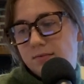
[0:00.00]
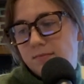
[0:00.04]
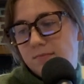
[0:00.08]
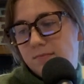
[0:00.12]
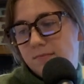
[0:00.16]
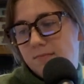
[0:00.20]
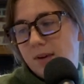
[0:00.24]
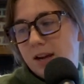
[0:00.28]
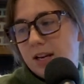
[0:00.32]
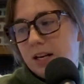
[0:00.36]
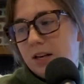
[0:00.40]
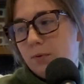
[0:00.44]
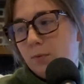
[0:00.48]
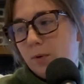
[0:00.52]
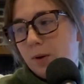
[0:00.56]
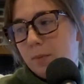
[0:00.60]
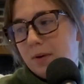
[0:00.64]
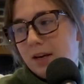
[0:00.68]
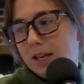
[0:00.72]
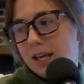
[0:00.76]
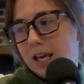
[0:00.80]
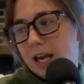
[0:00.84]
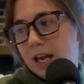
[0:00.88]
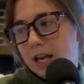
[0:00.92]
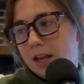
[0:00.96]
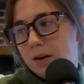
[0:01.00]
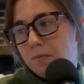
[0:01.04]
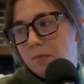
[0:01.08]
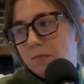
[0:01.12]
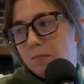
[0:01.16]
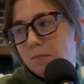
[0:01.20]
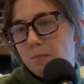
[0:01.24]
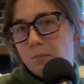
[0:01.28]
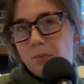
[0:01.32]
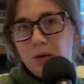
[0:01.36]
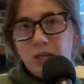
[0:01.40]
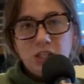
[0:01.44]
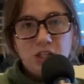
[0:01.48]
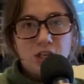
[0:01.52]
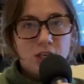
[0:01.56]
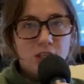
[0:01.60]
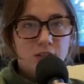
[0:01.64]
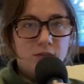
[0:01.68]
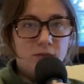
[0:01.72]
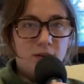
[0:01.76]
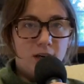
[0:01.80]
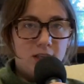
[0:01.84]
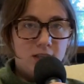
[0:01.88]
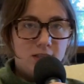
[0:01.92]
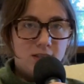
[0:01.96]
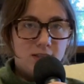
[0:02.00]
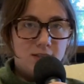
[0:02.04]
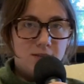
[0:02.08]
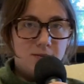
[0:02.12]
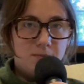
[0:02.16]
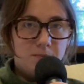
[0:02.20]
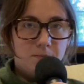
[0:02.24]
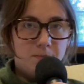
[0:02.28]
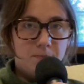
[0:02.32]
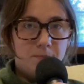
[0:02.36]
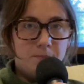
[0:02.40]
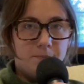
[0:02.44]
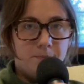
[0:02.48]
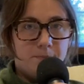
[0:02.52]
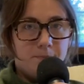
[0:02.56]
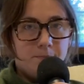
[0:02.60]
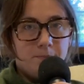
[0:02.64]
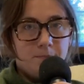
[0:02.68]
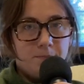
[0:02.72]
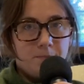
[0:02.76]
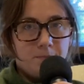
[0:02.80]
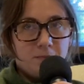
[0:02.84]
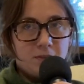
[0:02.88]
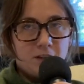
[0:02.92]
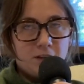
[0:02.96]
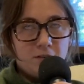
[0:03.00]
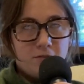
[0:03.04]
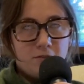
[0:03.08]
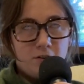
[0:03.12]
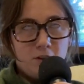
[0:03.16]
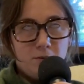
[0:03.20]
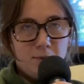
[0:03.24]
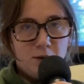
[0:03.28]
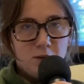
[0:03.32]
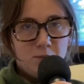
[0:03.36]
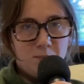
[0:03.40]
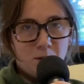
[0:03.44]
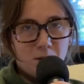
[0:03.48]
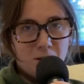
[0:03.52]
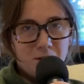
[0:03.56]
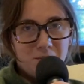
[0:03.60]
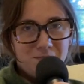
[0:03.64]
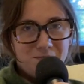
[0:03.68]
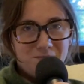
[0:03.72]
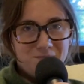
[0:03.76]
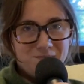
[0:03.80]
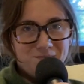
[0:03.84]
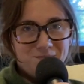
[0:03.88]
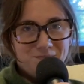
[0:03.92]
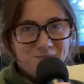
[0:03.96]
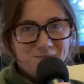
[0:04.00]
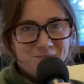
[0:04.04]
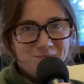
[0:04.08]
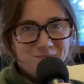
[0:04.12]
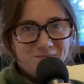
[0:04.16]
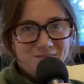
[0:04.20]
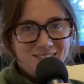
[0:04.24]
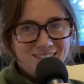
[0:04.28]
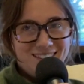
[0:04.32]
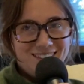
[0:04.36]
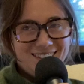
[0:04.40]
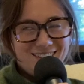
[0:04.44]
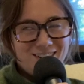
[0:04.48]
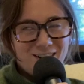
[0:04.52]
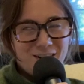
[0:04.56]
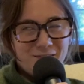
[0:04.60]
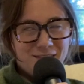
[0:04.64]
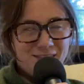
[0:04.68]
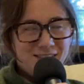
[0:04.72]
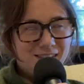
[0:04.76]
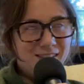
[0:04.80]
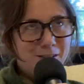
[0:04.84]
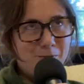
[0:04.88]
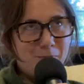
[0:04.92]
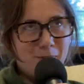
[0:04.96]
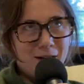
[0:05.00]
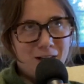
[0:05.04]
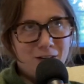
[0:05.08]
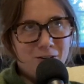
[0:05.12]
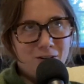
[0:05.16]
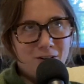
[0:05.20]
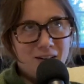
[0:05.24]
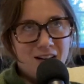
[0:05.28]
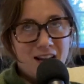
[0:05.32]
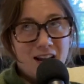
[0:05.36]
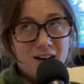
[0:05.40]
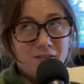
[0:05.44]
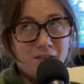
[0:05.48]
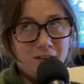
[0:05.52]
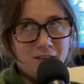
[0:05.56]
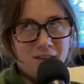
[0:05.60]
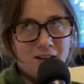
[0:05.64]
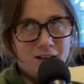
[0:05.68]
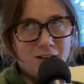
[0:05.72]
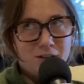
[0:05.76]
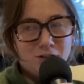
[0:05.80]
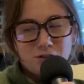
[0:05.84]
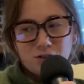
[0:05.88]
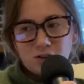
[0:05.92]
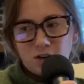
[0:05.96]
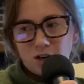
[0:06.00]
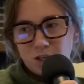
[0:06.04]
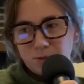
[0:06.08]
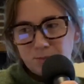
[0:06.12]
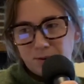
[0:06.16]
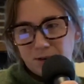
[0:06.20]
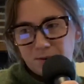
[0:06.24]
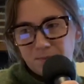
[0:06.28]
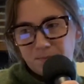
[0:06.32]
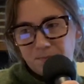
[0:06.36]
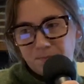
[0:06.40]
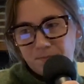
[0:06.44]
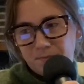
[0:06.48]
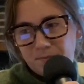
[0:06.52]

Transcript: men and women can be just friends for the most part. Obviously, depending on everything I just talked about.